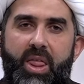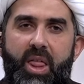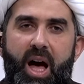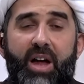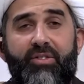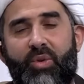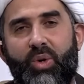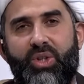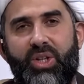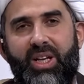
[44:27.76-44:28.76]

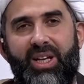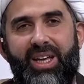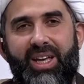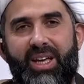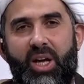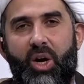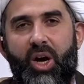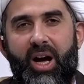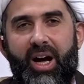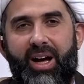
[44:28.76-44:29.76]
Unfortunately,
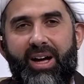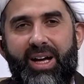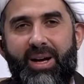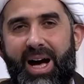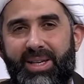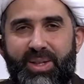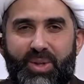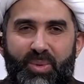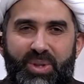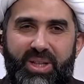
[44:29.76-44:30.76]
uh, us as
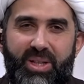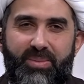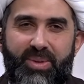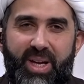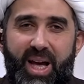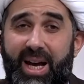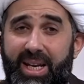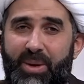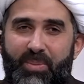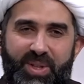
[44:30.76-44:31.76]
Muslims, and
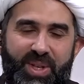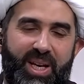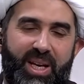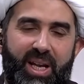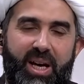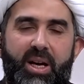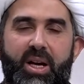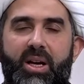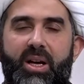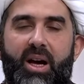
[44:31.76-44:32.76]
in particular
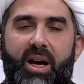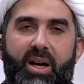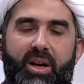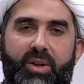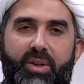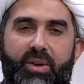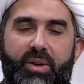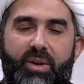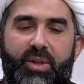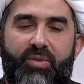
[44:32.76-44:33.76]
uh,
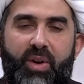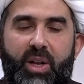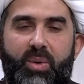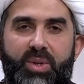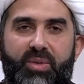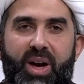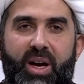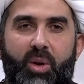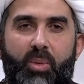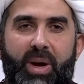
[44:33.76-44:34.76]
the followers of
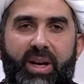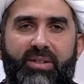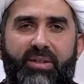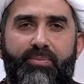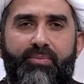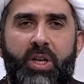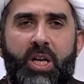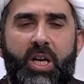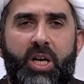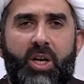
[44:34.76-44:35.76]
Ahlul Bayt,
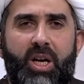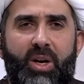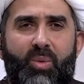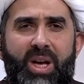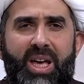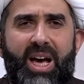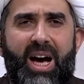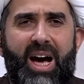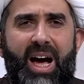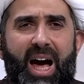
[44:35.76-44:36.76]
we,
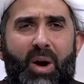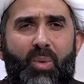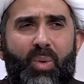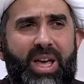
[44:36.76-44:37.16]
our, we